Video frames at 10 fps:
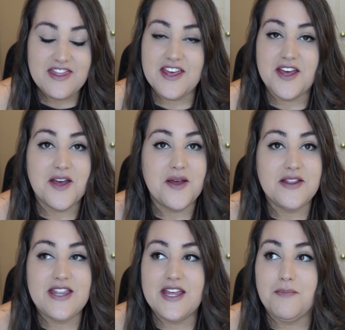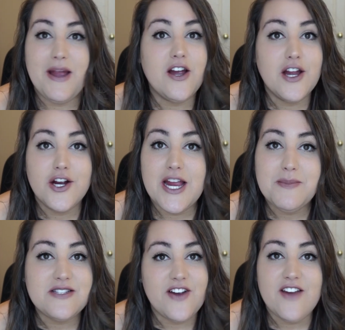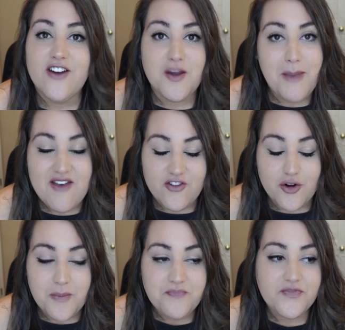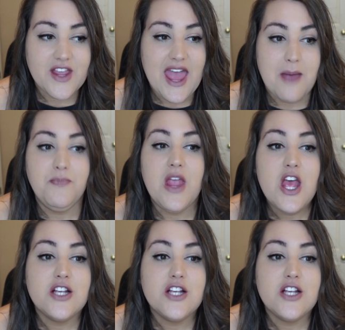the barrier cream is very, very pivotal, okay?